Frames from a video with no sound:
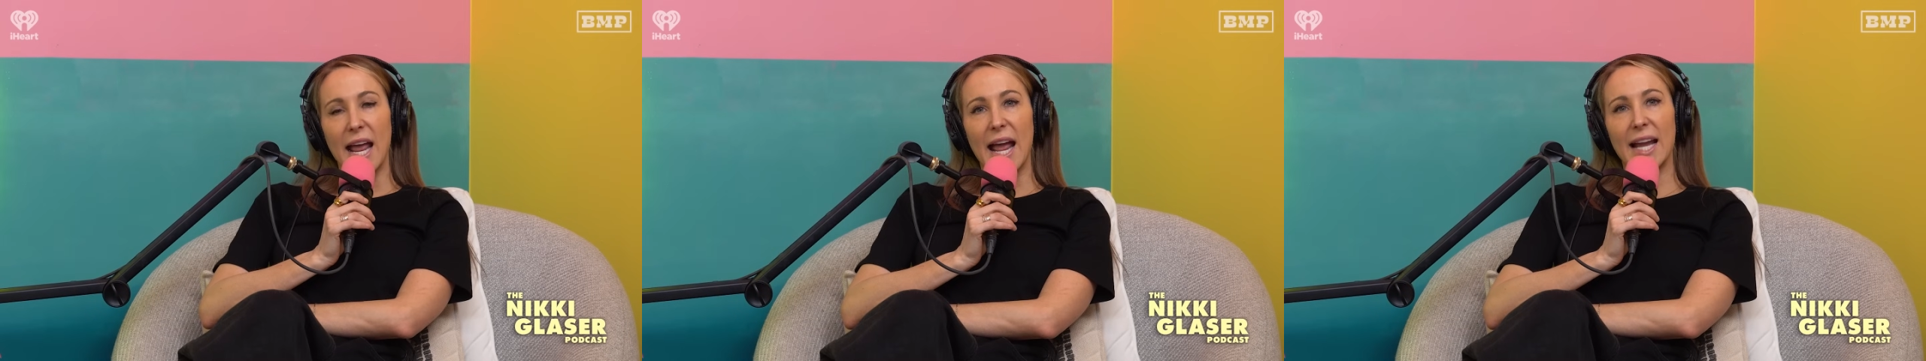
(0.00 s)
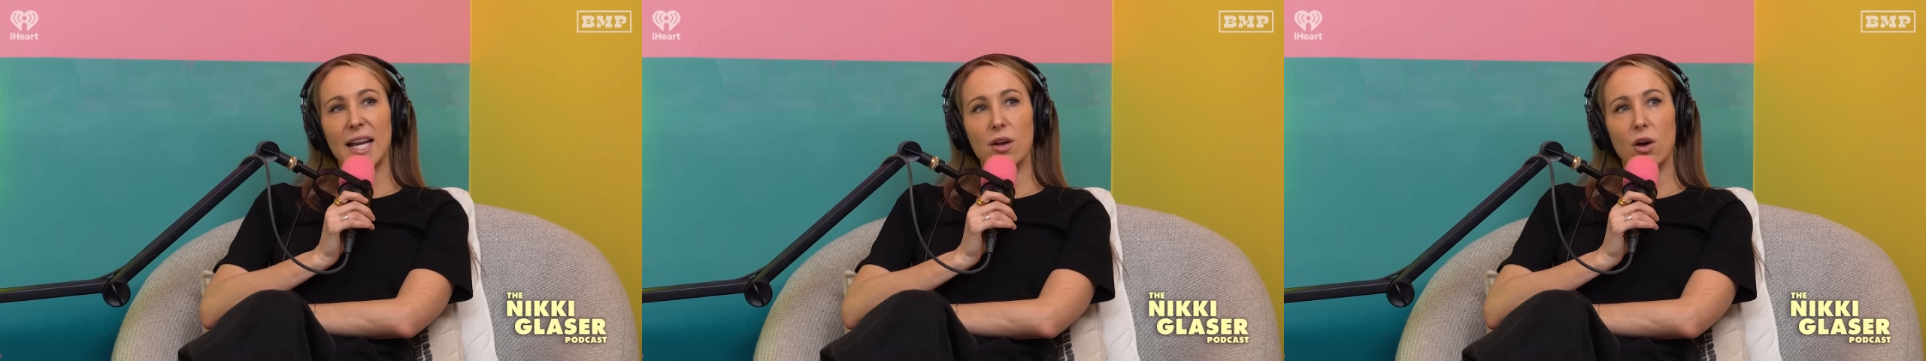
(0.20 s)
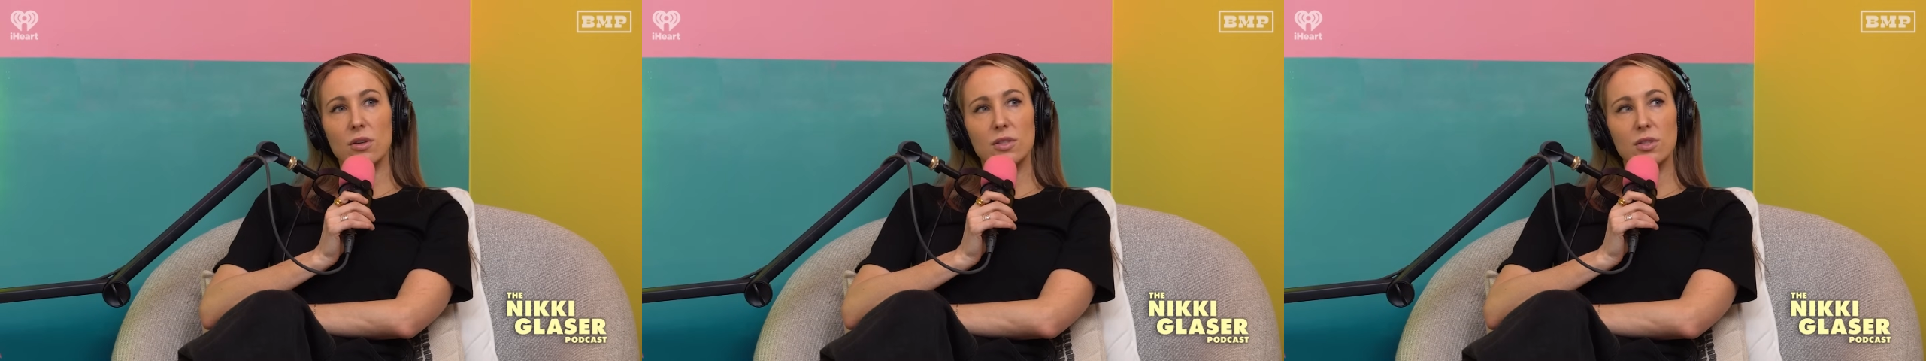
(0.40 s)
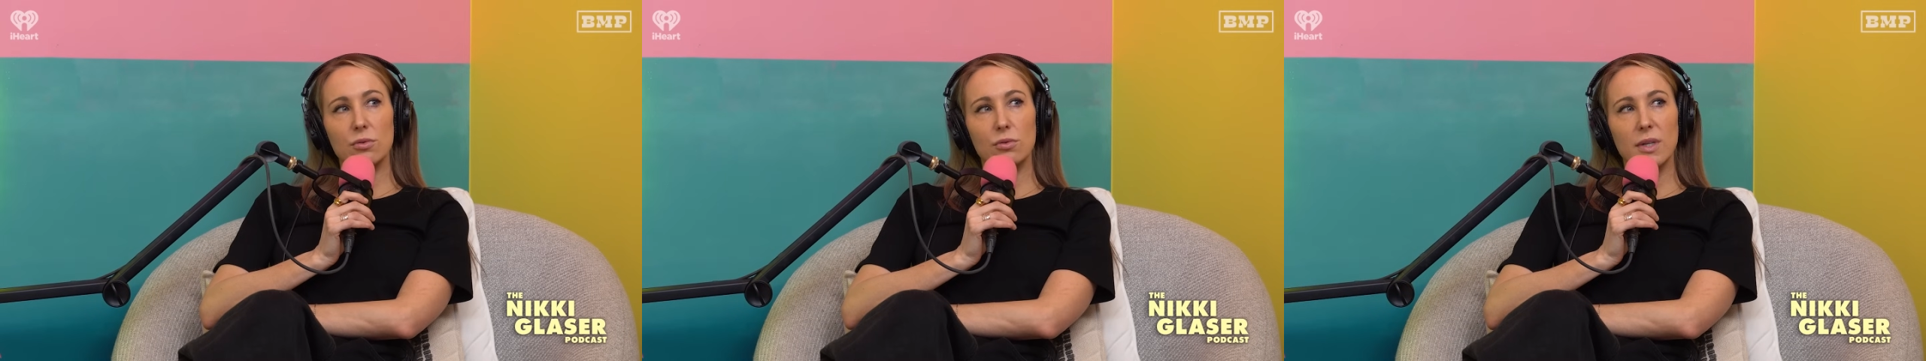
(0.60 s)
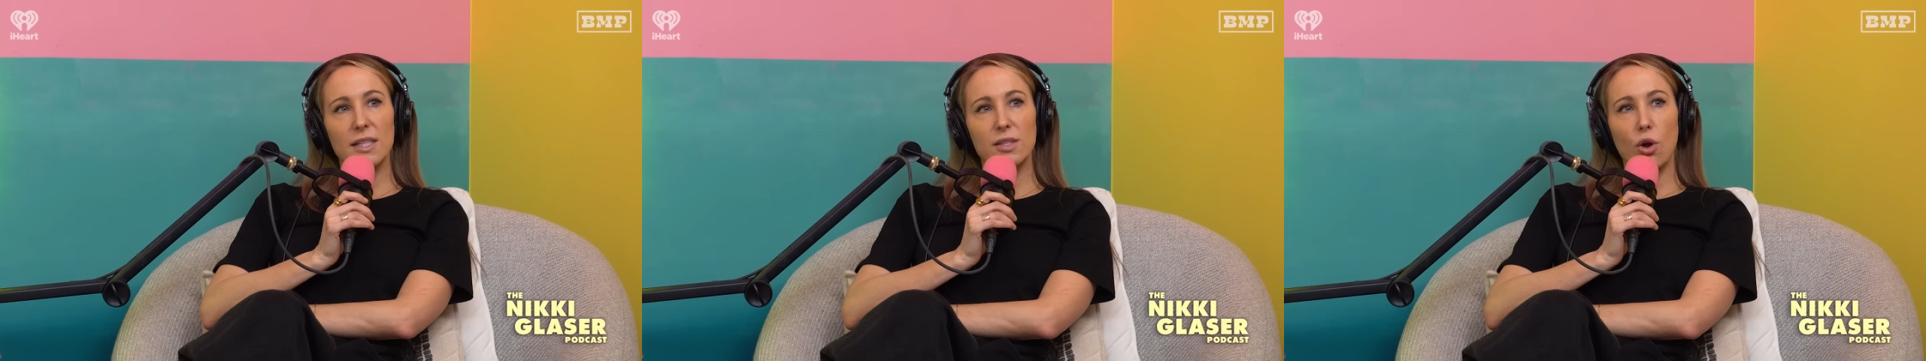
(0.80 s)
and he
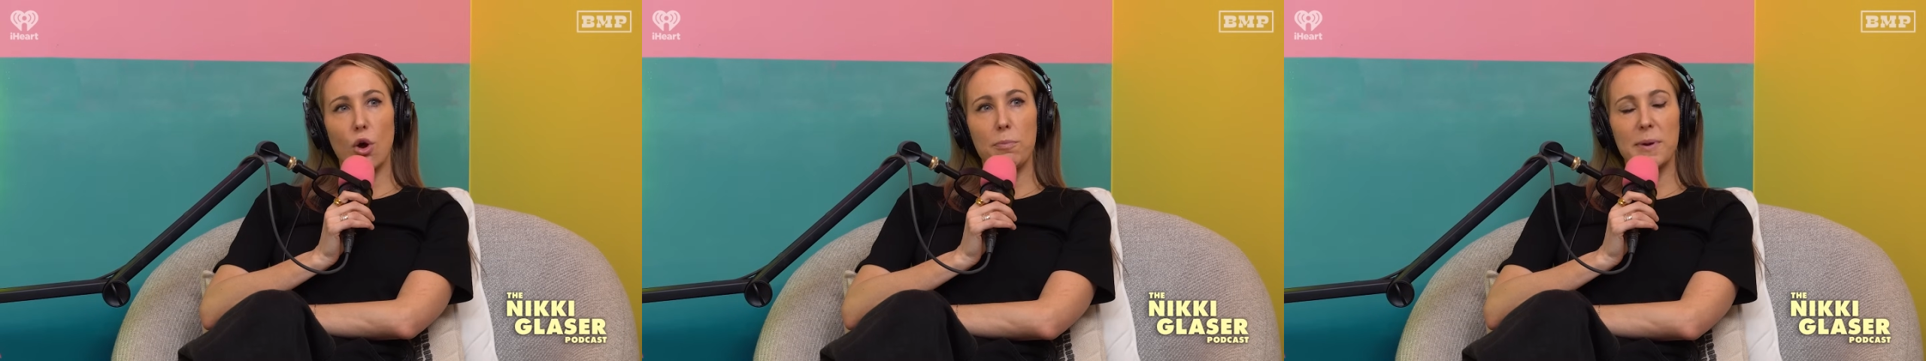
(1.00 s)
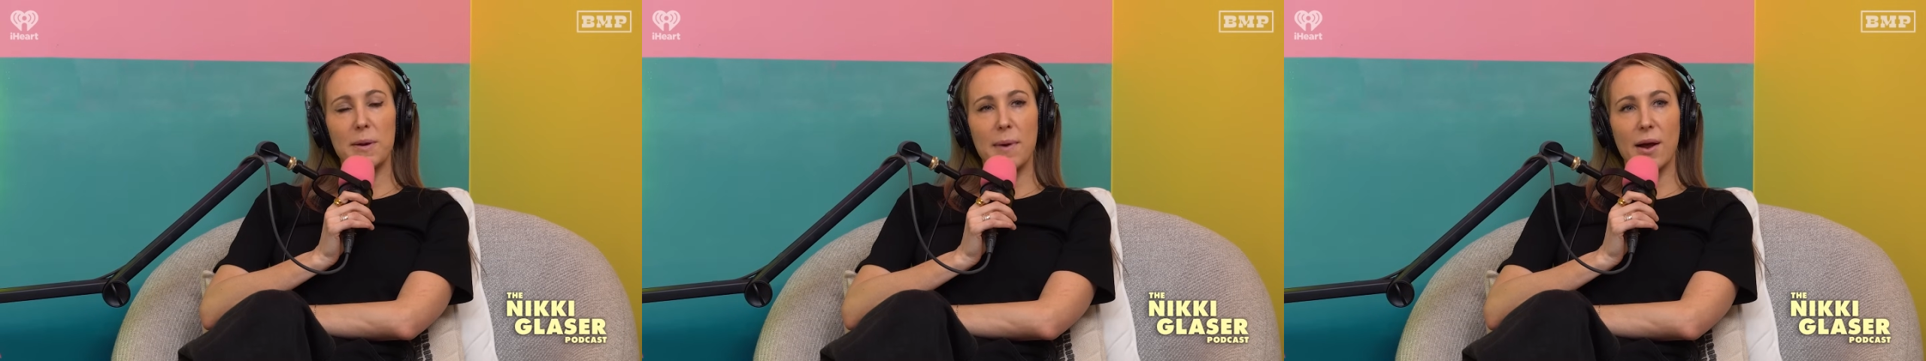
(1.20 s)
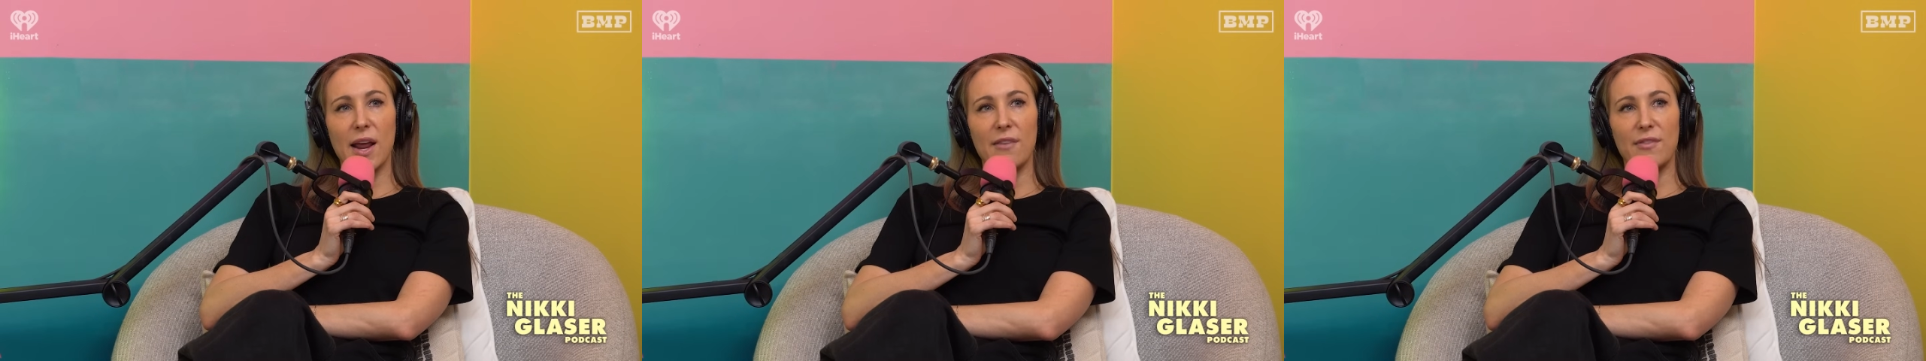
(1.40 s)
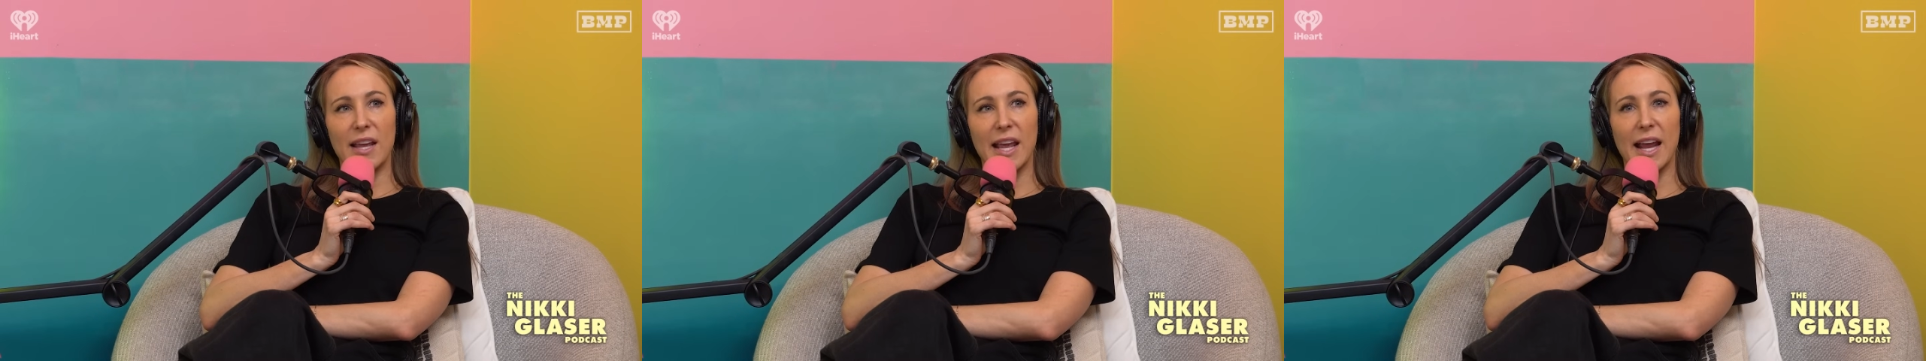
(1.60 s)
also is open about having